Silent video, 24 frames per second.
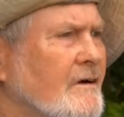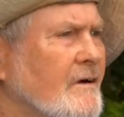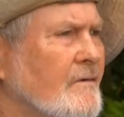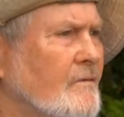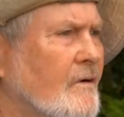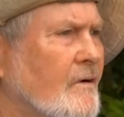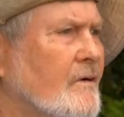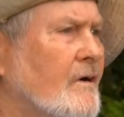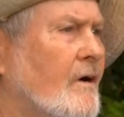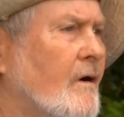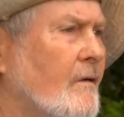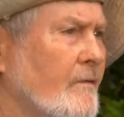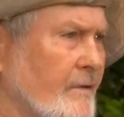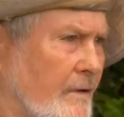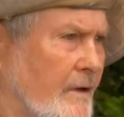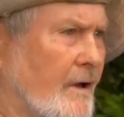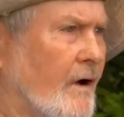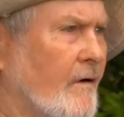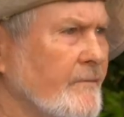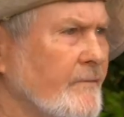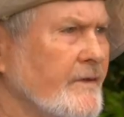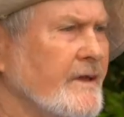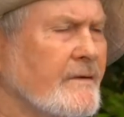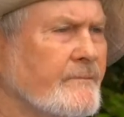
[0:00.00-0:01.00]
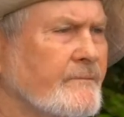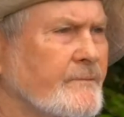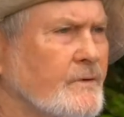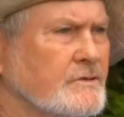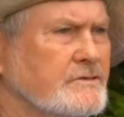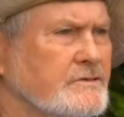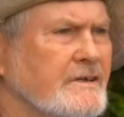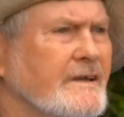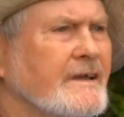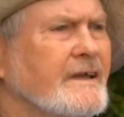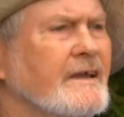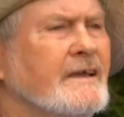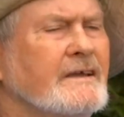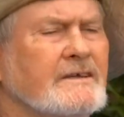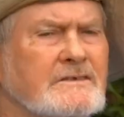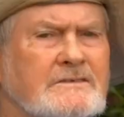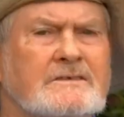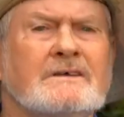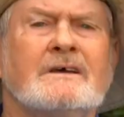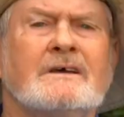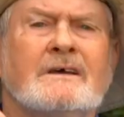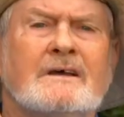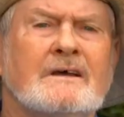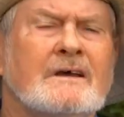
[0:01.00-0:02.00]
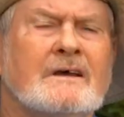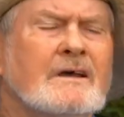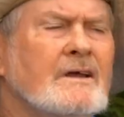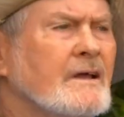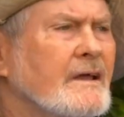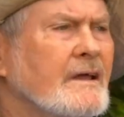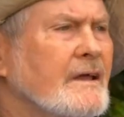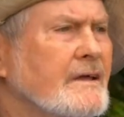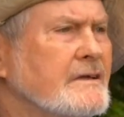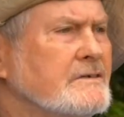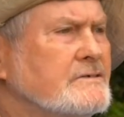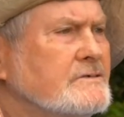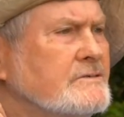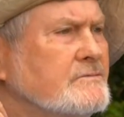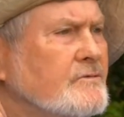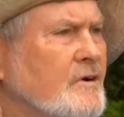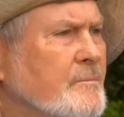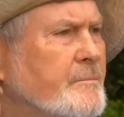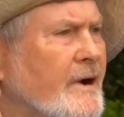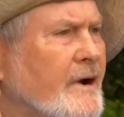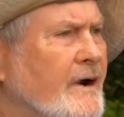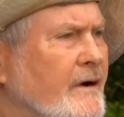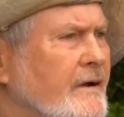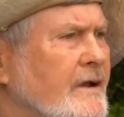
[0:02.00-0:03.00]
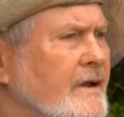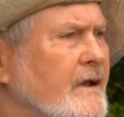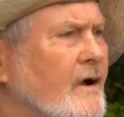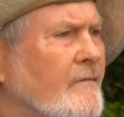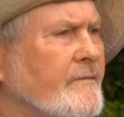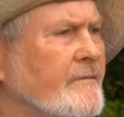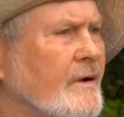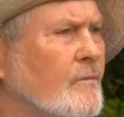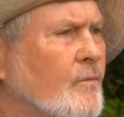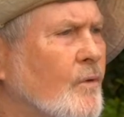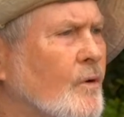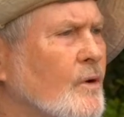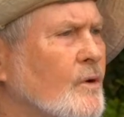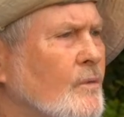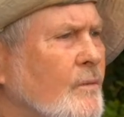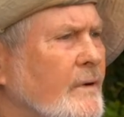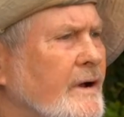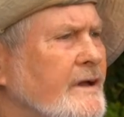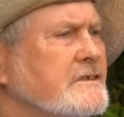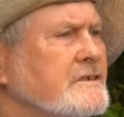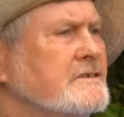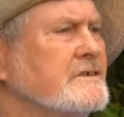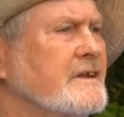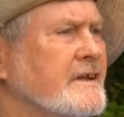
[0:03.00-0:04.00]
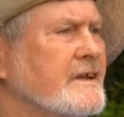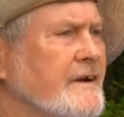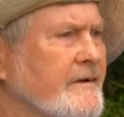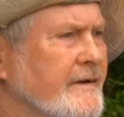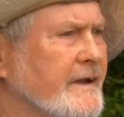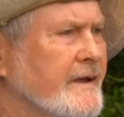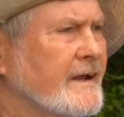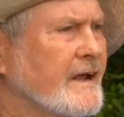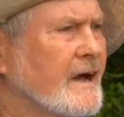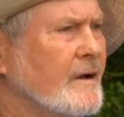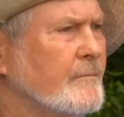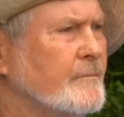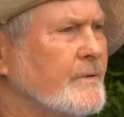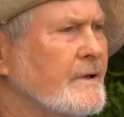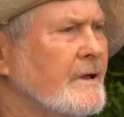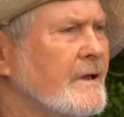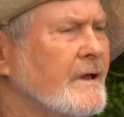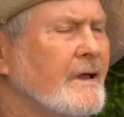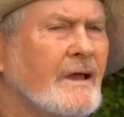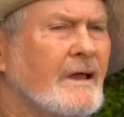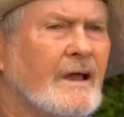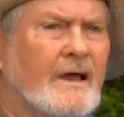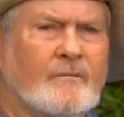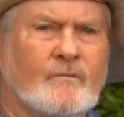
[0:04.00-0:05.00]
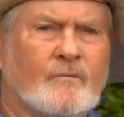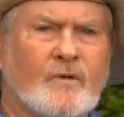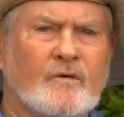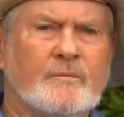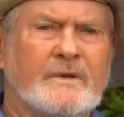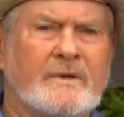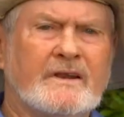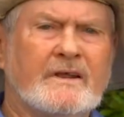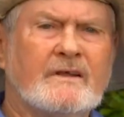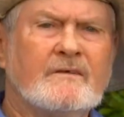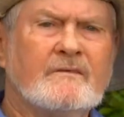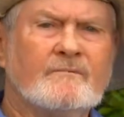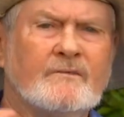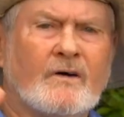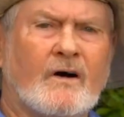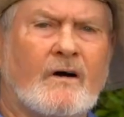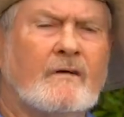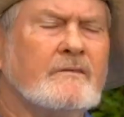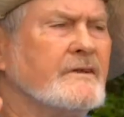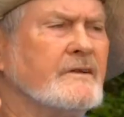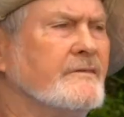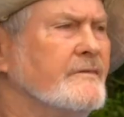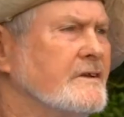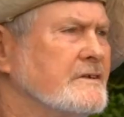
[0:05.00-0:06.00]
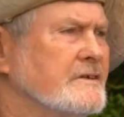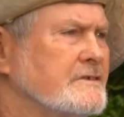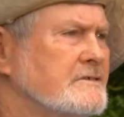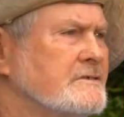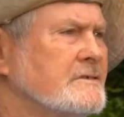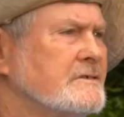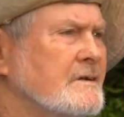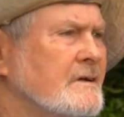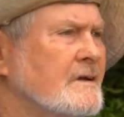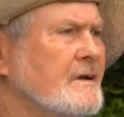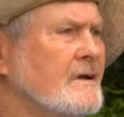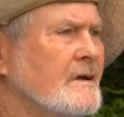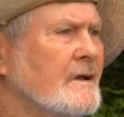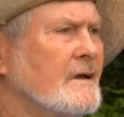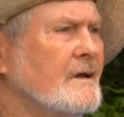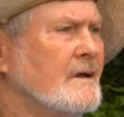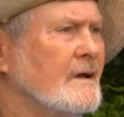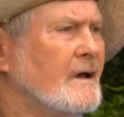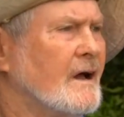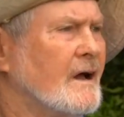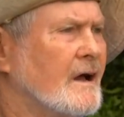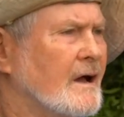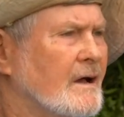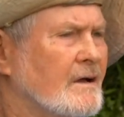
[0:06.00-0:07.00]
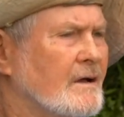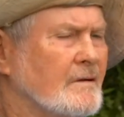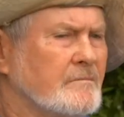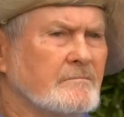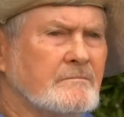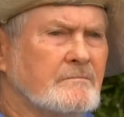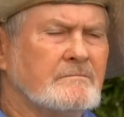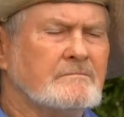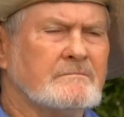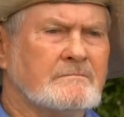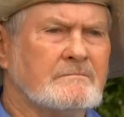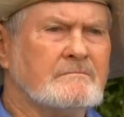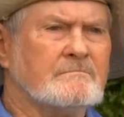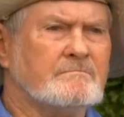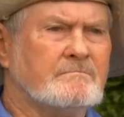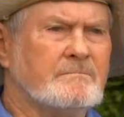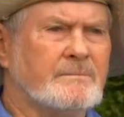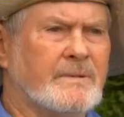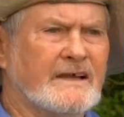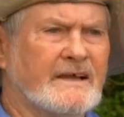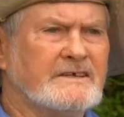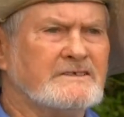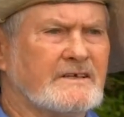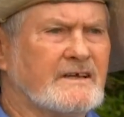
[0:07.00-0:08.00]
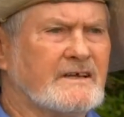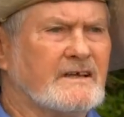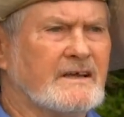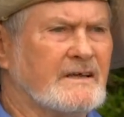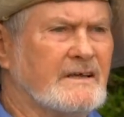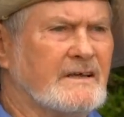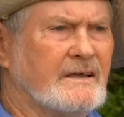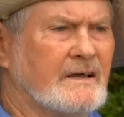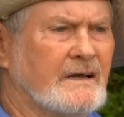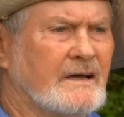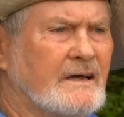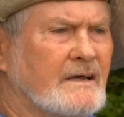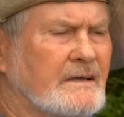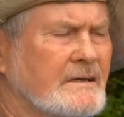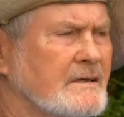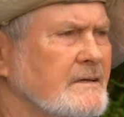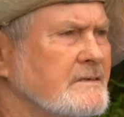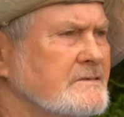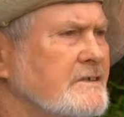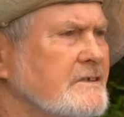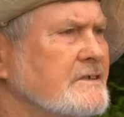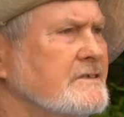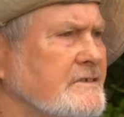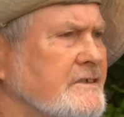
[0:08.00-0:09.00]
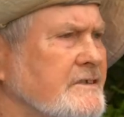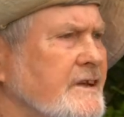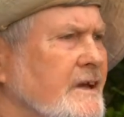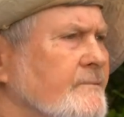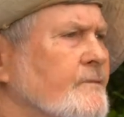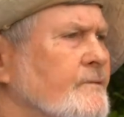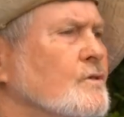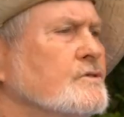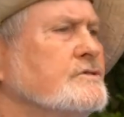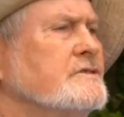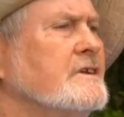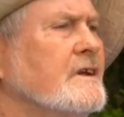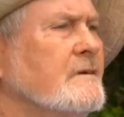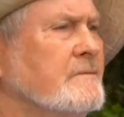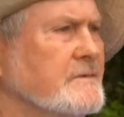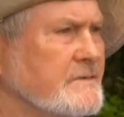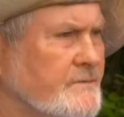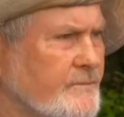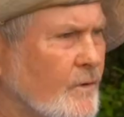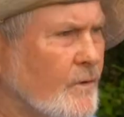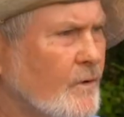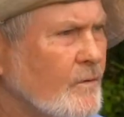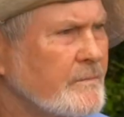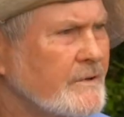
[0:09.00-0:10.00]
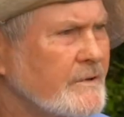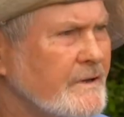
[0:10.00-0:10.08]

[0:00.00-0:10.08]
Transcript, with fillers: of the N4C is, is repairing of our waterways, clearing it up, and we've been involved in this um, basically uh, since the N4C was formed.